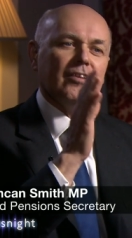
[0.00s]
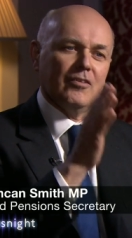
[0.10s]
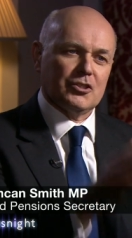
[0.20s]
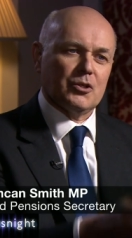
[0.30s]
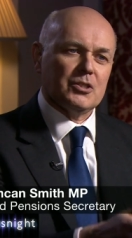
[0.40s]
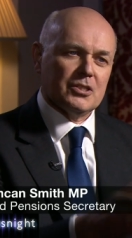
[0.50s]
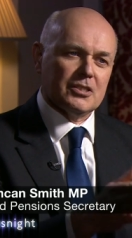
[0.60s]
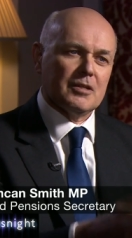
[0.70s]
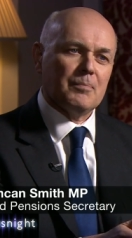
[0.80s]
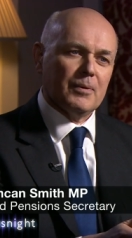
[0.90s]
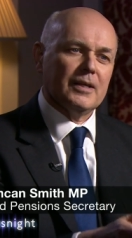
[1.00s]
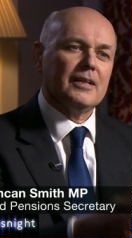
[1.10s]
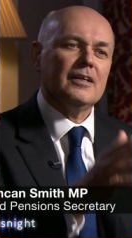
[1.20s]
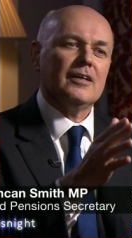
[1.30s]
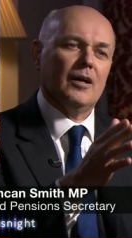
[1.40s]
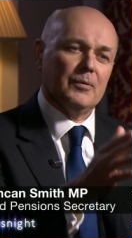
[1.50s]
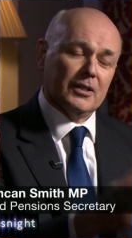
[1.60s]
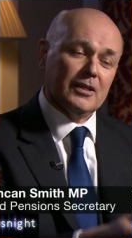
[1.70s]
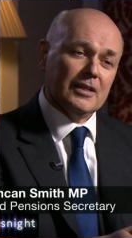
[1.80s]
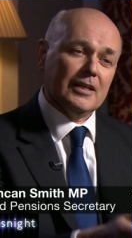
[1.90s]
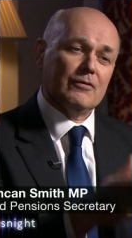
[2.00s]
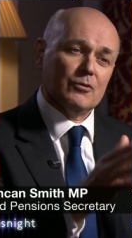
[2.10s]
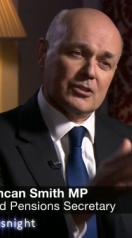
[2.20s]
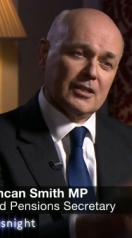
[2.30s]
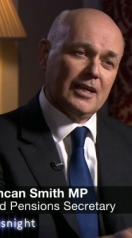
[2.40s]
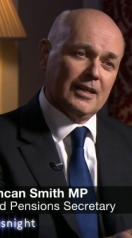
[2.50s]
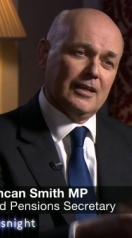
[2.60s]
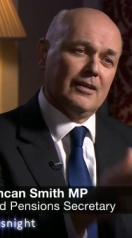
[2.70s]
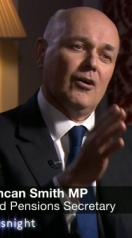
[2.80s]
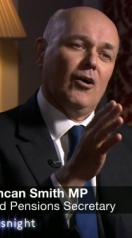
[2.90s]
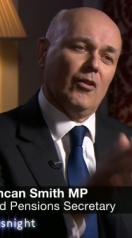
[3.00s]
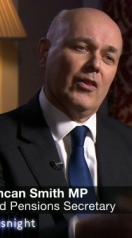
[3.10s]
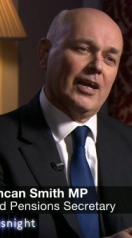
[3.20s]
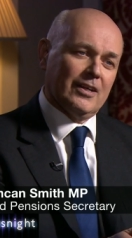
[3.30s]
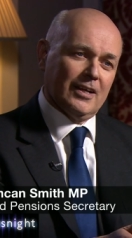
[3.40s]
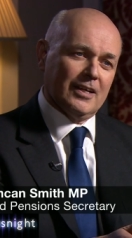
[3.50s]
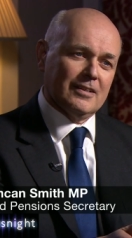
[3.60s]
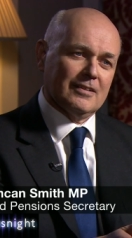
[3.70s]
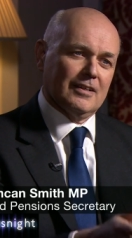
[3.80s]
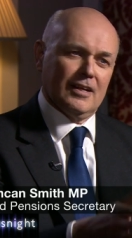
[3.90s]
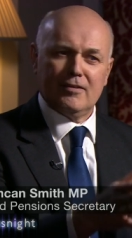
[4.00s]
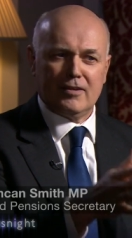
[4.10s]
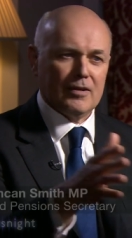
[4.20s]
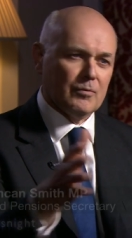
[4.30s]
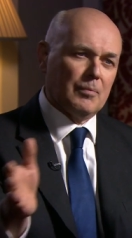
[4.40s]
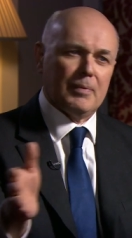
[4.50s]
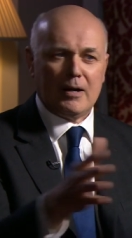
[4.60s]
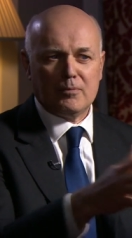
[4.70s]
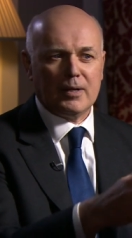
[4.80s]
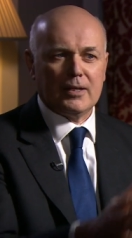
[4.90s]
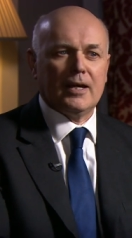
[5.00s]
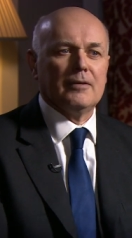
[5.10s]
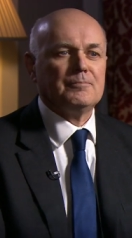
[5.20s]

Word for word: the choice is simply, are we going to leave or stay in on that date? And then we're bound by that.